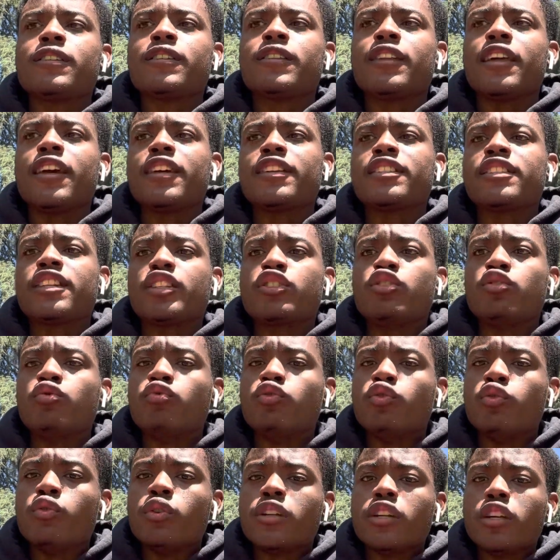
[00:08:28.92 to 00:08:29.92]
things that you
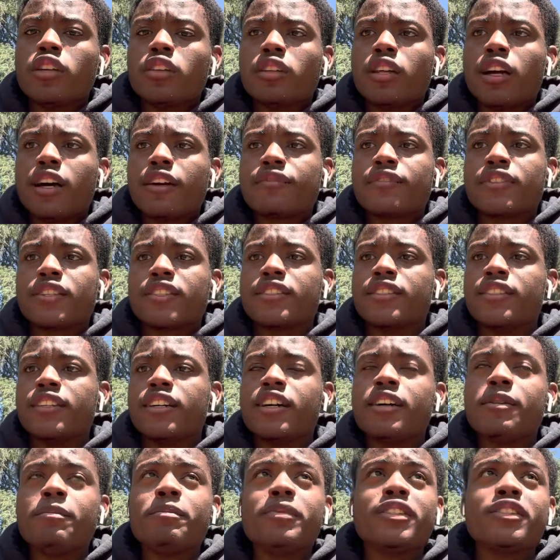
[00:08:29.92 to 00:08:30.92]
do in your life that's
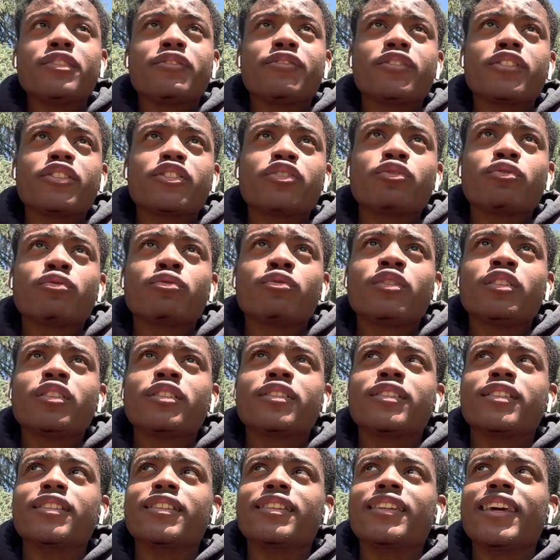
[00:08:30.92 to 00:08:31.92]
not beneficial
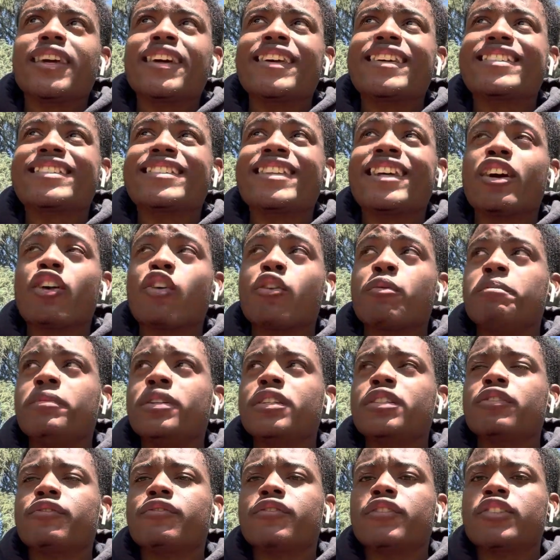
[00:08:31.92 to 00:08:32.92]
to things that are
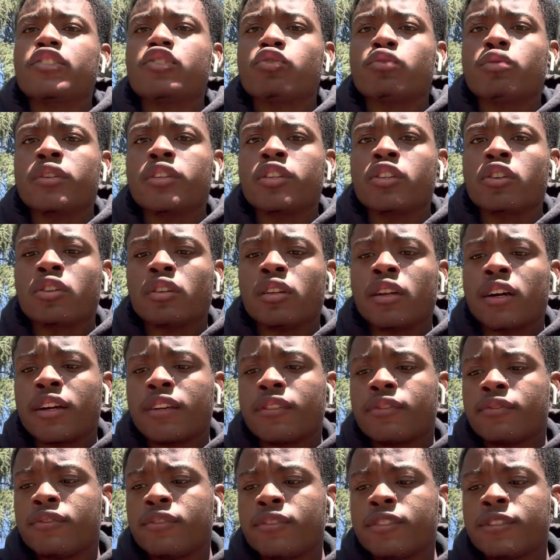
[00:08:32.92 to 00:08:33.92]
beneficial in your
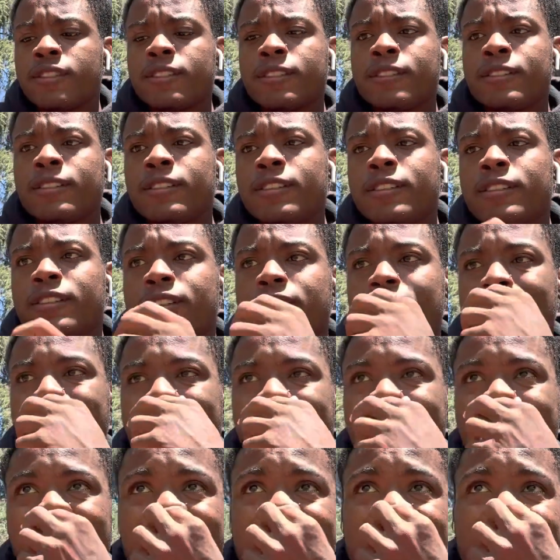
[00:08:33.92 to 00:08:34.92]
life
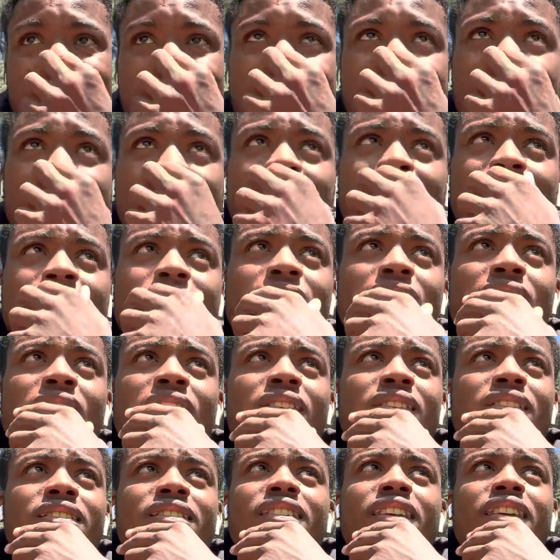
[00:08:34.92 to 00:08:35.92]
such as
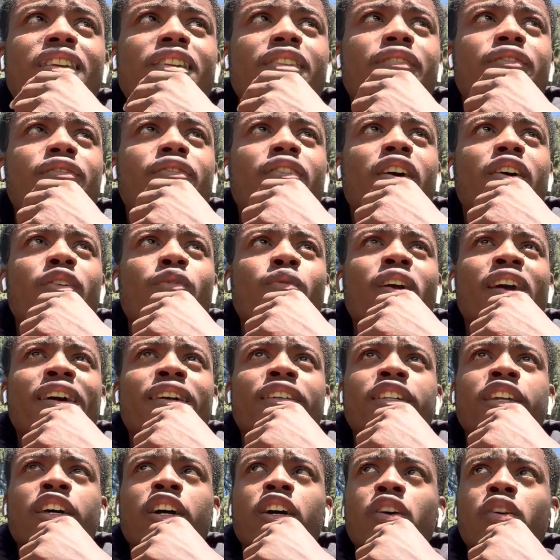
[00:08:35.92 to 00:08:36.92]
say if like right
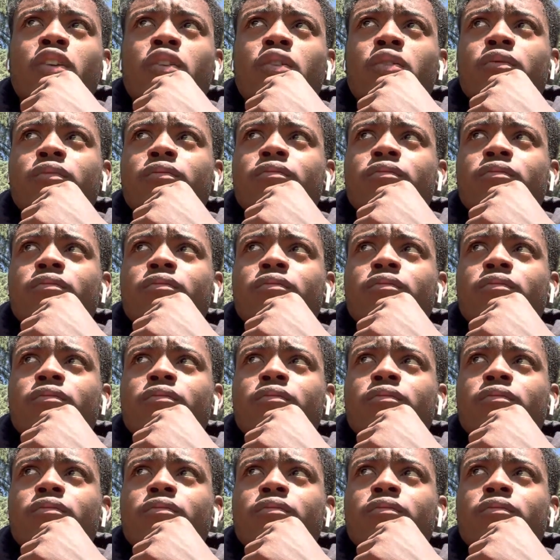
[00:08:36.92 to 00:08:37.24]
now